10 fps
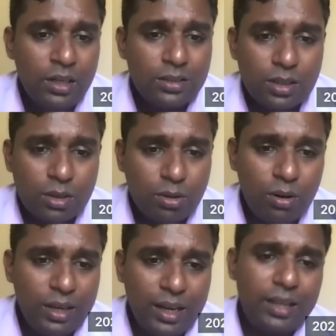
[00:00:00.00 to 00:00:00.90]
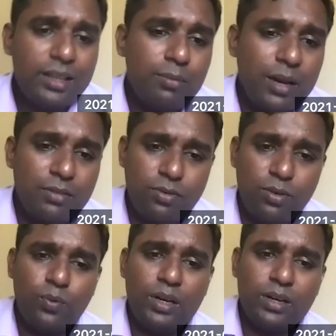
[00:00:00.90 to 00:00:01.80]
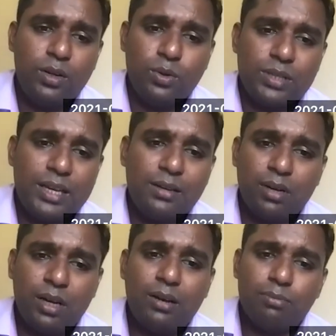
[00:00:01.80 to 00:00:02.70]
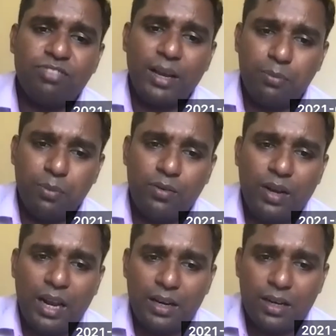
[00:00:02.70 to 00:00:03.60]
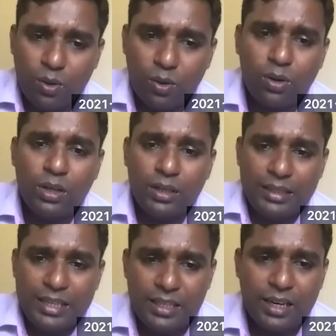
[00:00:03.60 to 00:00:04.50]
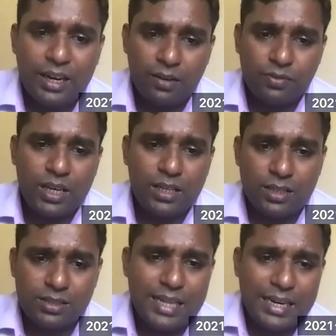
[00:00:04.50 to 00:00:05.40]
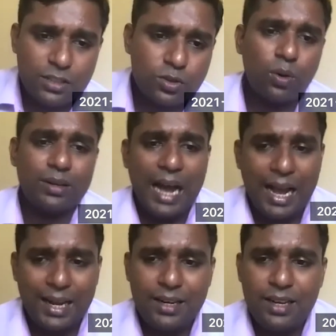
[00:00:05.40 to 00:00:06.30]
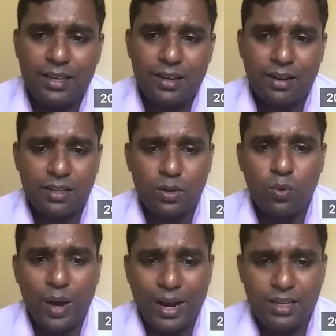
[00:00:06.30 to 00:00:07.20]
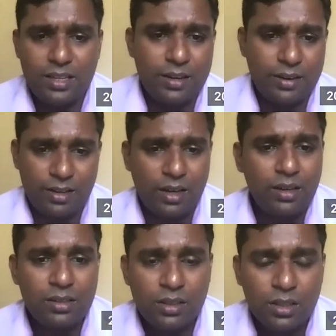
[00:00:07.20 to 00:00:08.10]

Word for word: the chronically the blood flow will reduce and uh, fibroid will undergo degenerative changes. That is called hyaline degeneration or white degeneration.